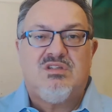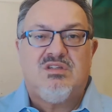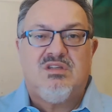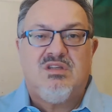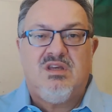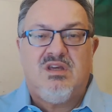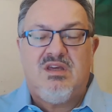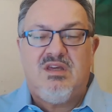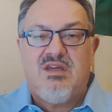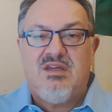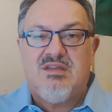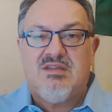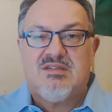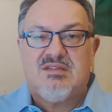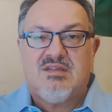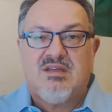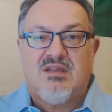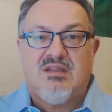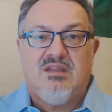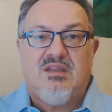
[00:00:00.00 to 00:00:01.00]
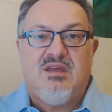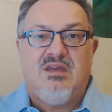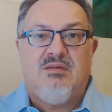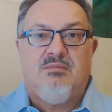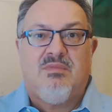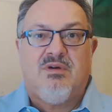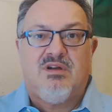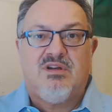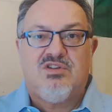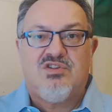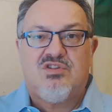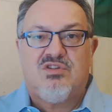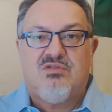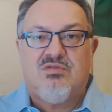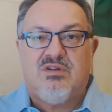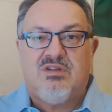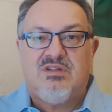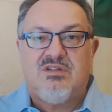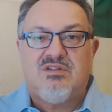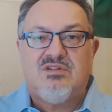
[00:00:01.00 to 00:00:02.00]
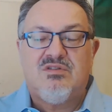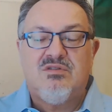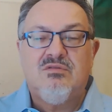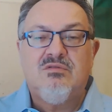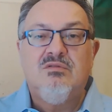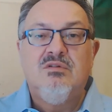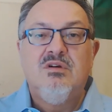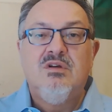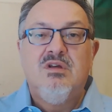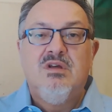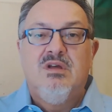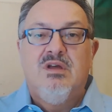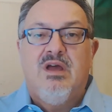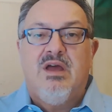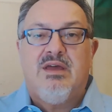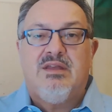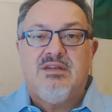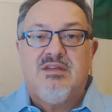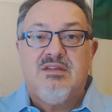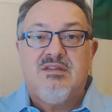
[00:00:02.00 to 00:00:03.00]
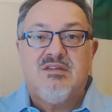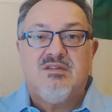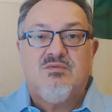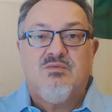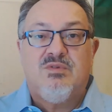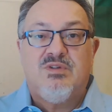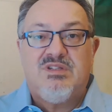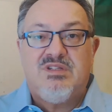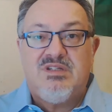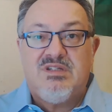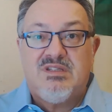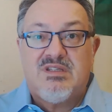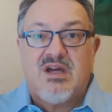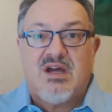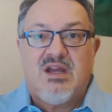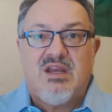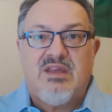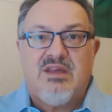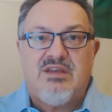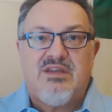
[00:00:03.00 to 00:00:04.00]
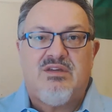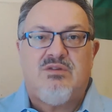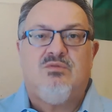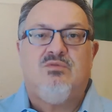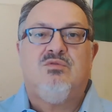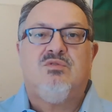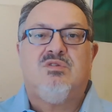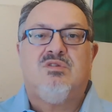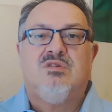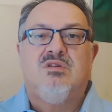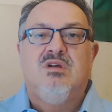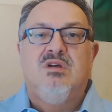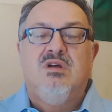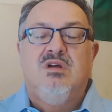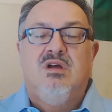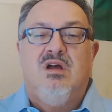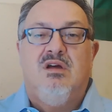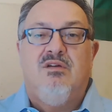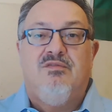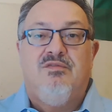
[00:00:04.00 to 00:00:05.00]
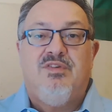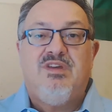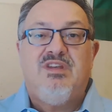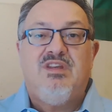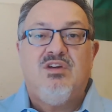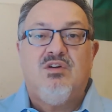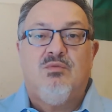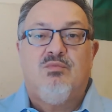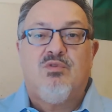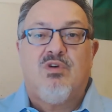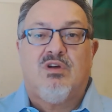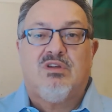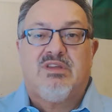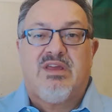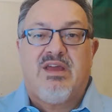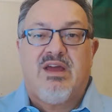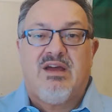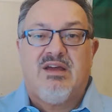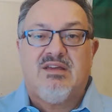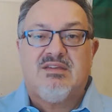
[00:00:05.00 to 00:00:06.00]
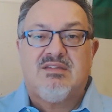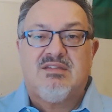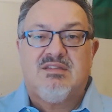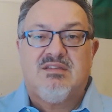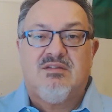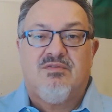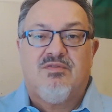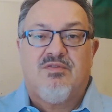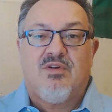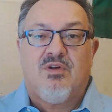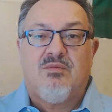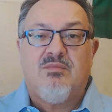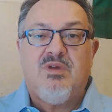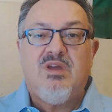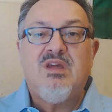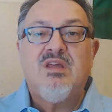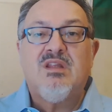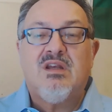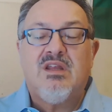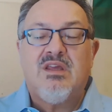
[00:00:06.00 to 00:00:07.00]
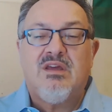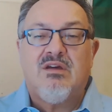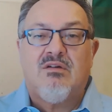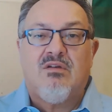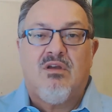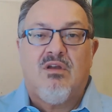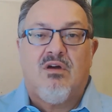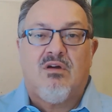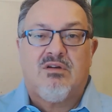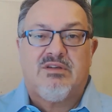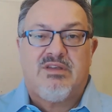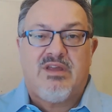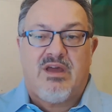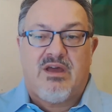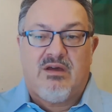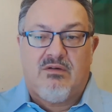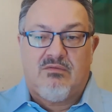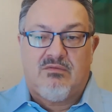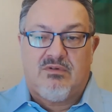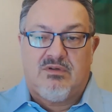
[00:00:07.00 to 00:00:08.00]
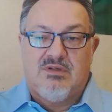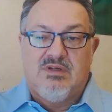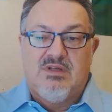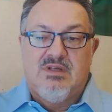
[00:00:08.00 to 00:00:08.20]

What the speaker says: Today is Sunday, March 22, and this is with the ItaliaNews, a video broadcast from Italy on lockdown.